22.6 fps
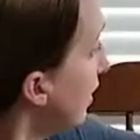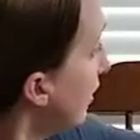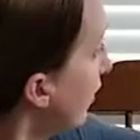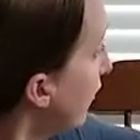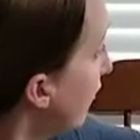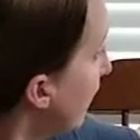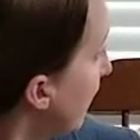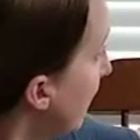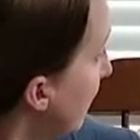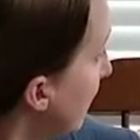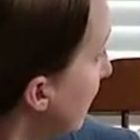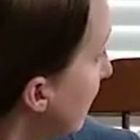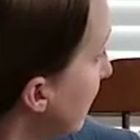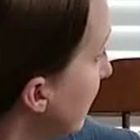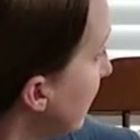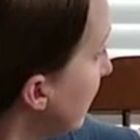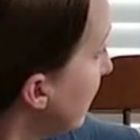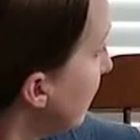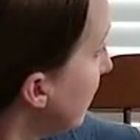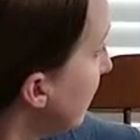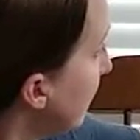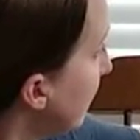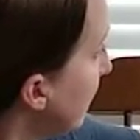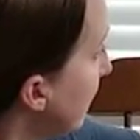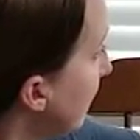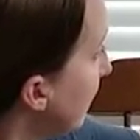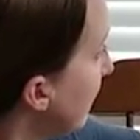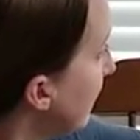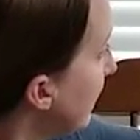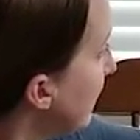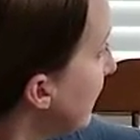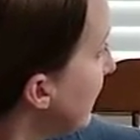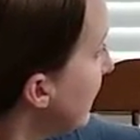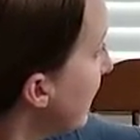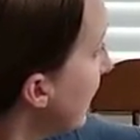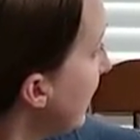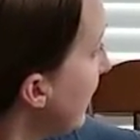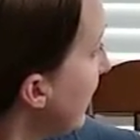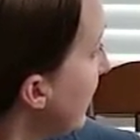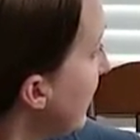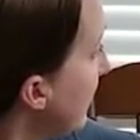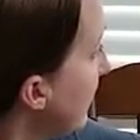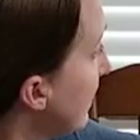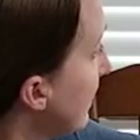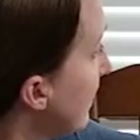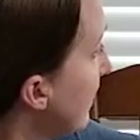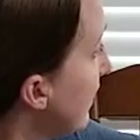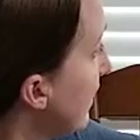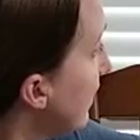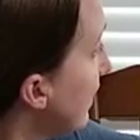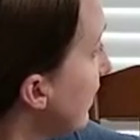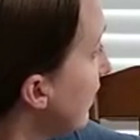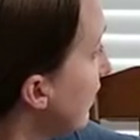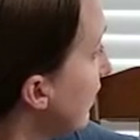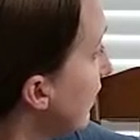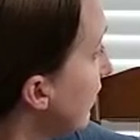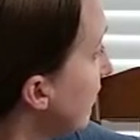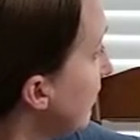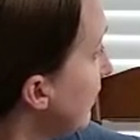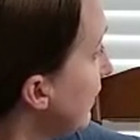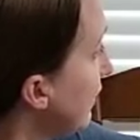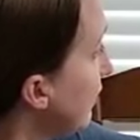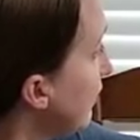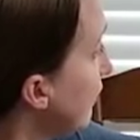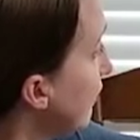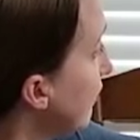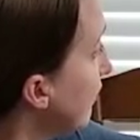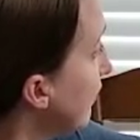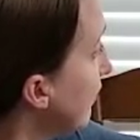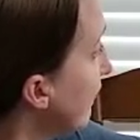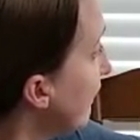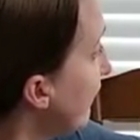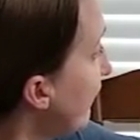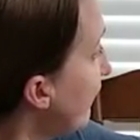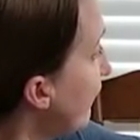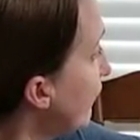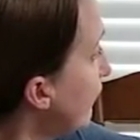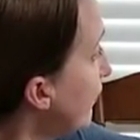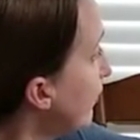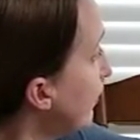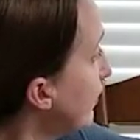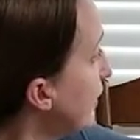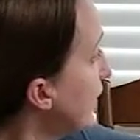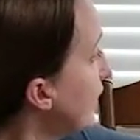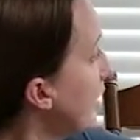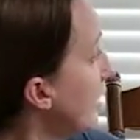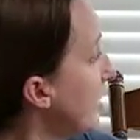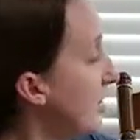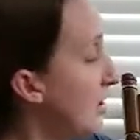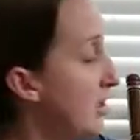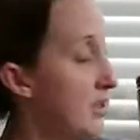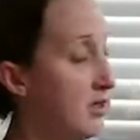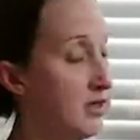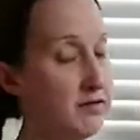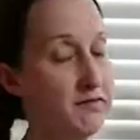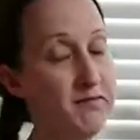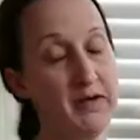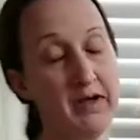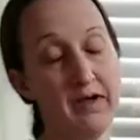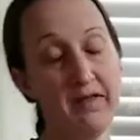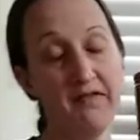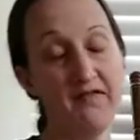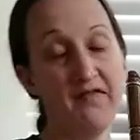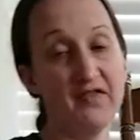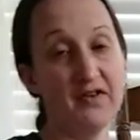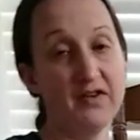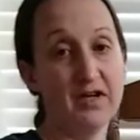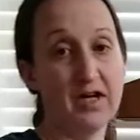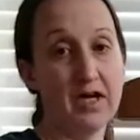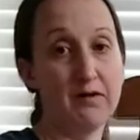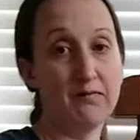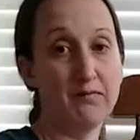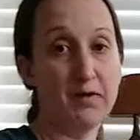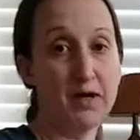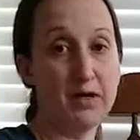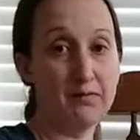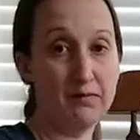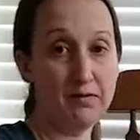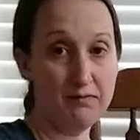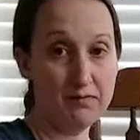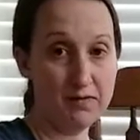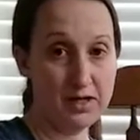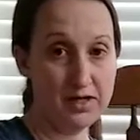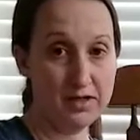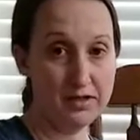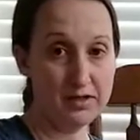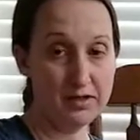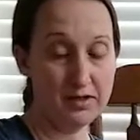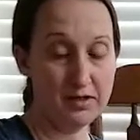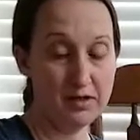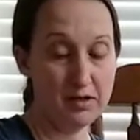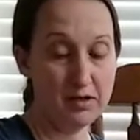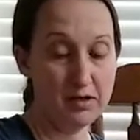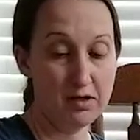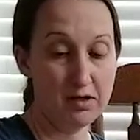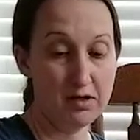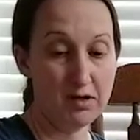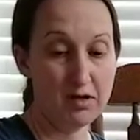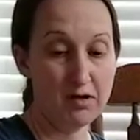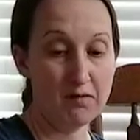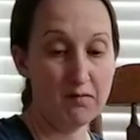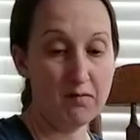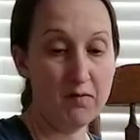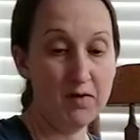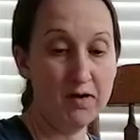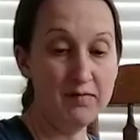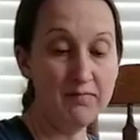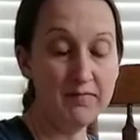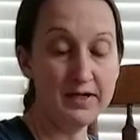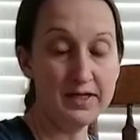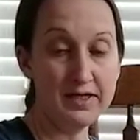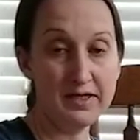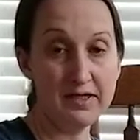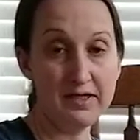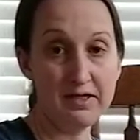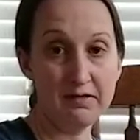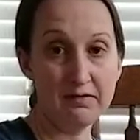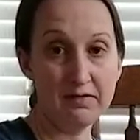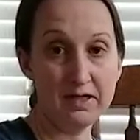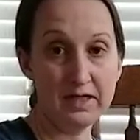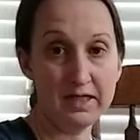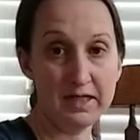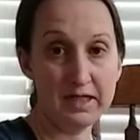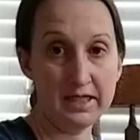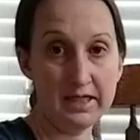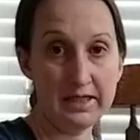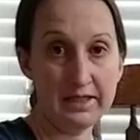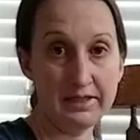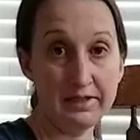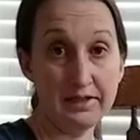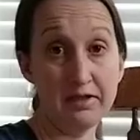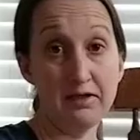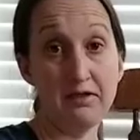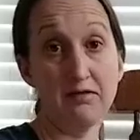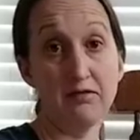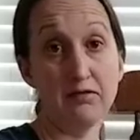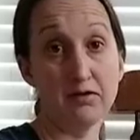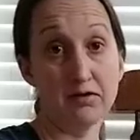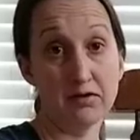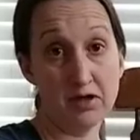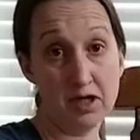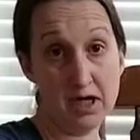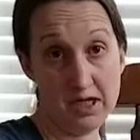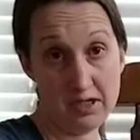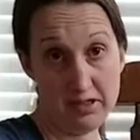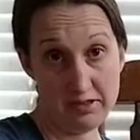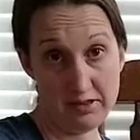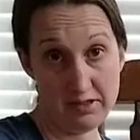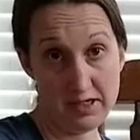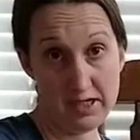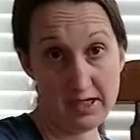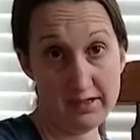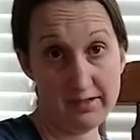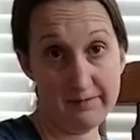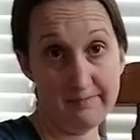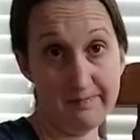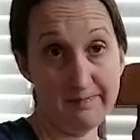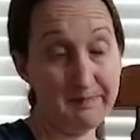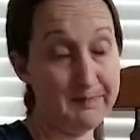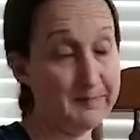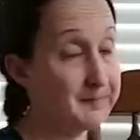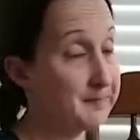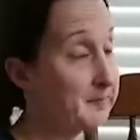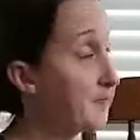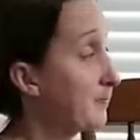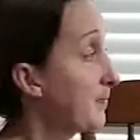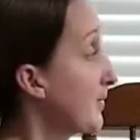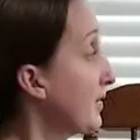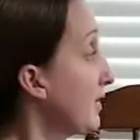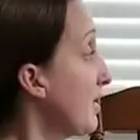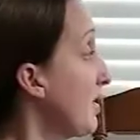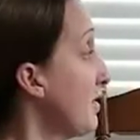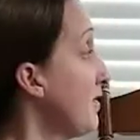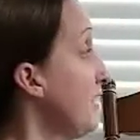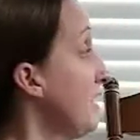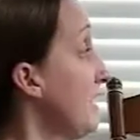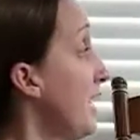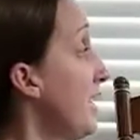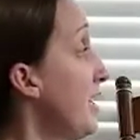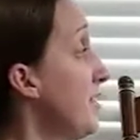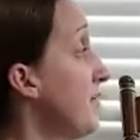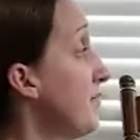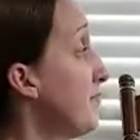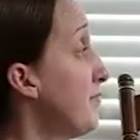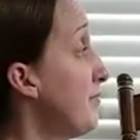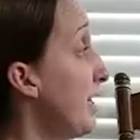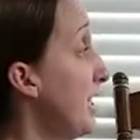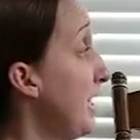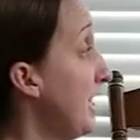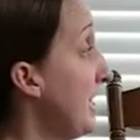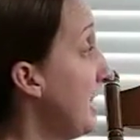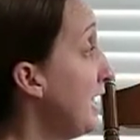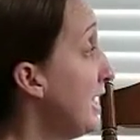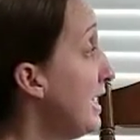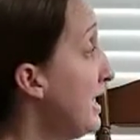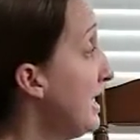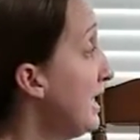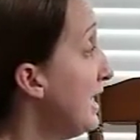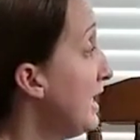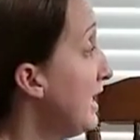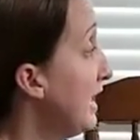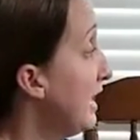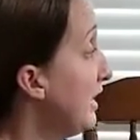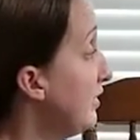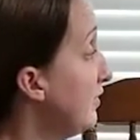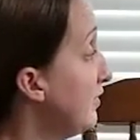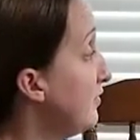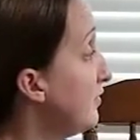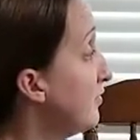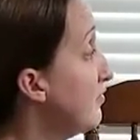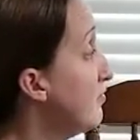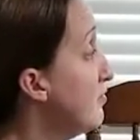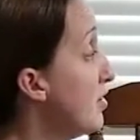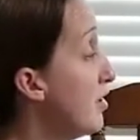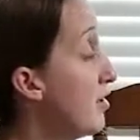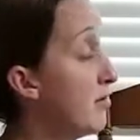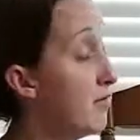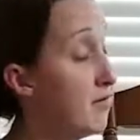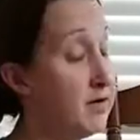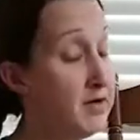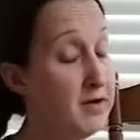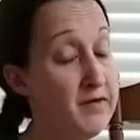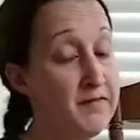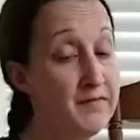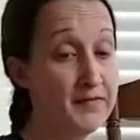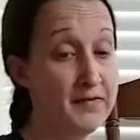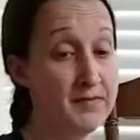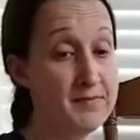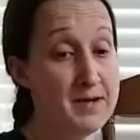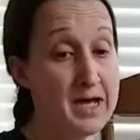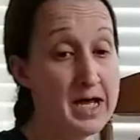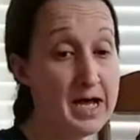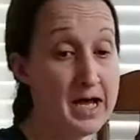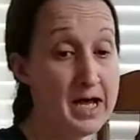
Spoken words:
Well, it could be 1 and 8. It could be 2 and 4. We have to figure out what we want. One way to do it is to use trial and error. The other way is to know from